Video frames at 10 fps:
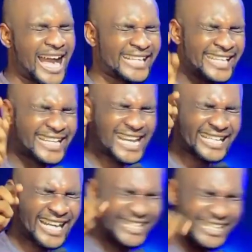I
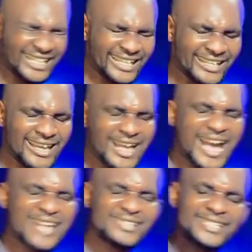declare and I declare,
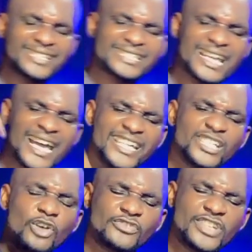as a
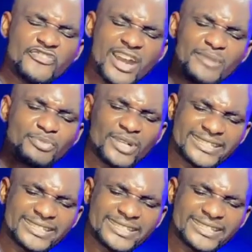sign of divine